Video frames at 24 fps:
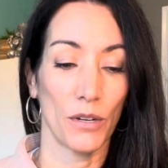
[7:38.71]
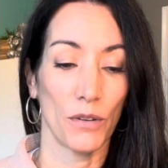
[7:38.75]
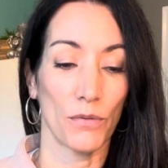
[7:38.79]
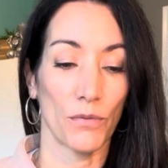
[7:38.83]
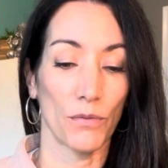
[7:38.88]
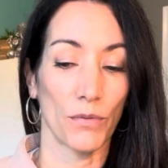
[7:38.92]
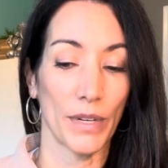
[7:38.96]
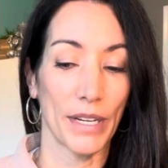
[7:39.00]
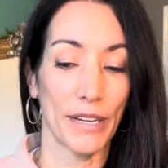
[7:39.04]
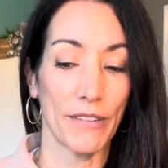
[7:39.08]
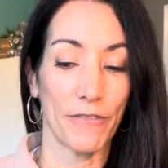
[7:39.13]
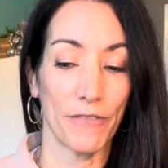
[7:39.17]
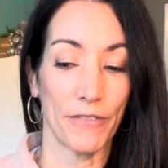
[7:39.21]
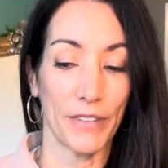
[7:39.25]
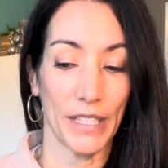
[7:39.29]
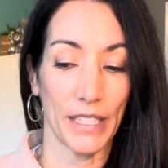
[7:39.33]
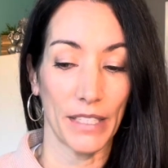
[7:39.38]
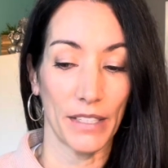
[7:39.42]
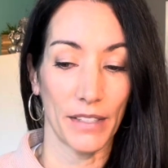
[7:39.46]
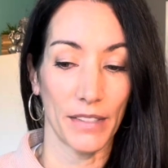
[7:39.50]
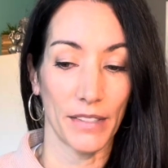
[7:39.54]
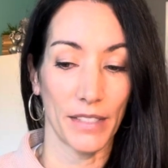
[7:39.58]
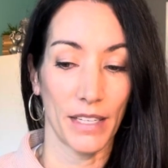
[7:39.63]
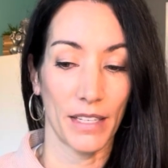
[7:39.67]

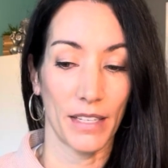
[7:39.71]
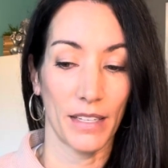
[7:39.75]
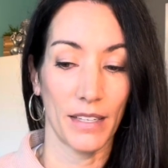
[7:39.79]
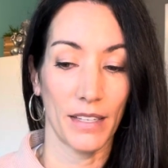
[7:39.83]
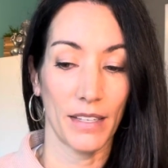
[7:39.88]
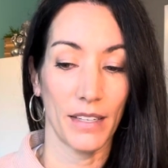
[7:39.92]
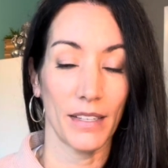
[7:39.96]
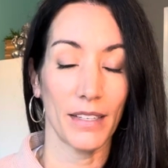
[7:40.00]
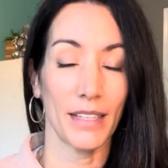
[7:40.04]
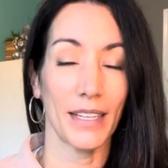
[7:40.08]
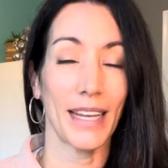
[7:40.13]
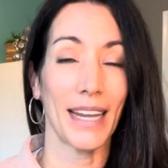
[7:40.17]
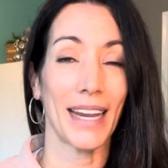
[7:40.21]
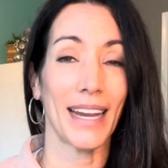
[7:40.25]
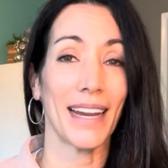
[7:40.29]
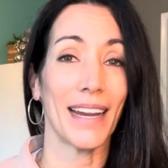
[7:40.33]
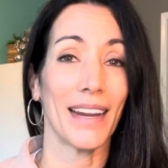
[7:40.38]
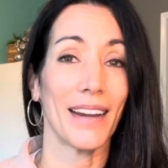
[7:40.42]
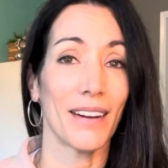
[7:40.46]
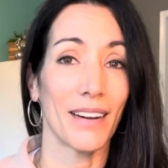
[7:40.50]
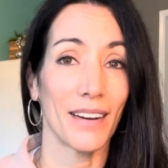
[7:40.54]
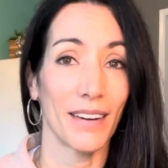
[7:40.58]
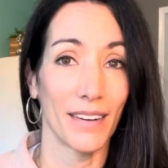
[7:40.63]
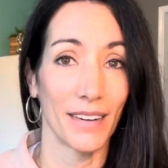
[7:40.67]
refilled,
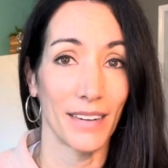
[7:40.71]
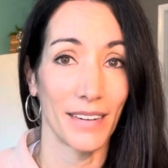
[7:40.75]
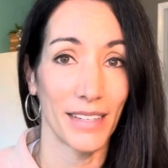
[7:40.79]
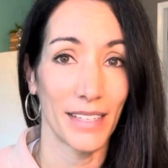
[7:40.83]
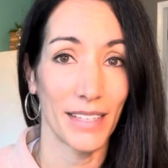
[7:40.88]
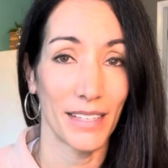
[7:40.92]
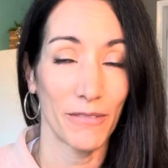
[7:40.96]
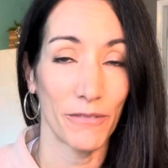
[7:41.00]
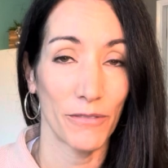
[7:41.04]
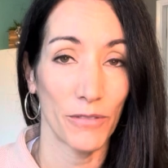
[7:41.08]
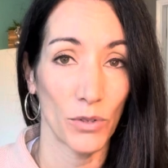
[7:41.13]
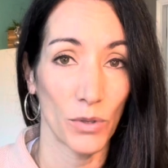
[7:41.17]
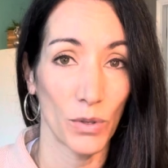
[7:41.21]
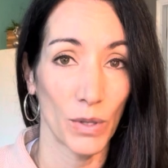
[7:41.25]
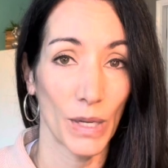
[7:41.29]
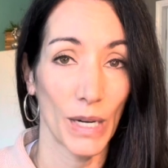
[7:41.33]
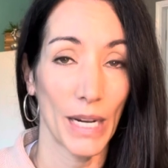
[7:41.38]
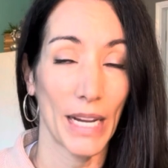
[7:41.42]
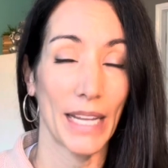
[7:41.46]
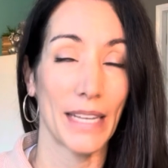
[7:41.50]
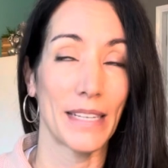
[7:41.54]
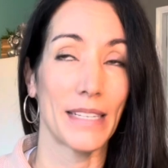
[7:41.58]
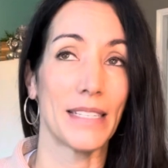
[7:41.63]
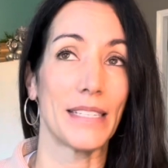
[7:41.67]
cared for,
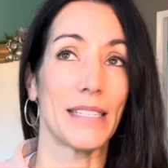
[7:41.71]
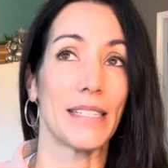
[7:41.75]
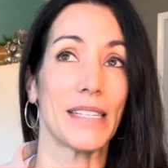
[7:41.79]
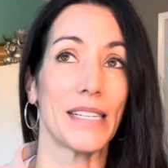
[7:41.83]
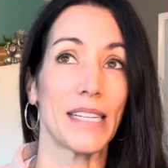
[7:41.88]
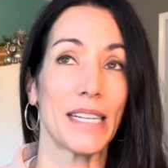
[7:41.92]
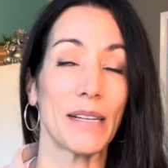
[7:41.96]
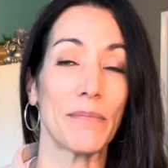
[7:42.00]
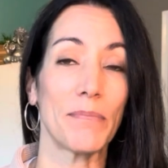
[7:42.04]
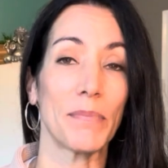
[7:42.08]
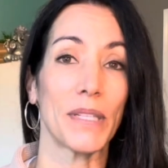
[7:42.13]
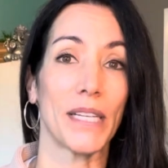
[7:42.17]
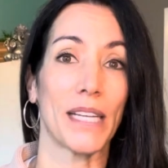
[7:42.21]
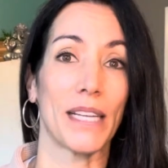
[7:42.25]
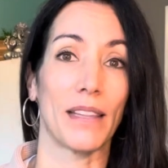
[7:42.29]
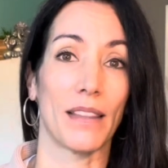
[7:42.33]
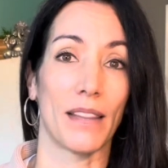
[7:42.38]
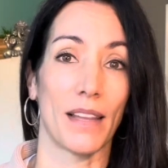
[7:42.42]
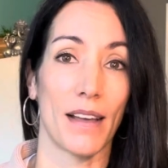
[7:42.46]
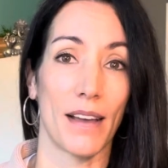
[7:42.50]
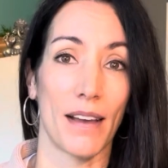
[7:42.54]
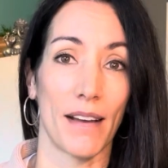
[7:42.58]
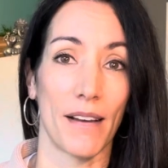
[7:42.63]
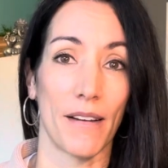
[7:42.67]
and deeply
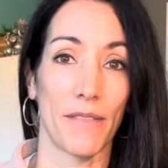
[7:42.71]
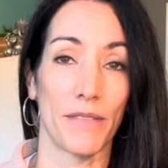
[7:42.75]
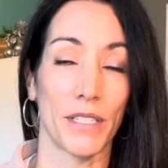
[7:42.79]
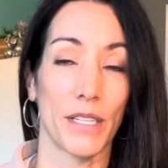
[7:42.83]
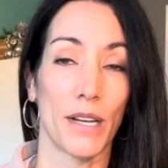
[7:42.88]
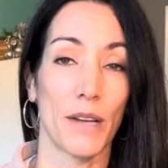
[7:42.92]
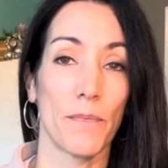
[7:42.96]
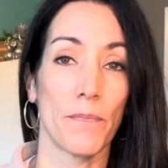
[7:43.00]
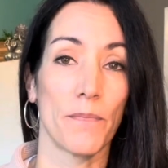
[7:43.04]
loved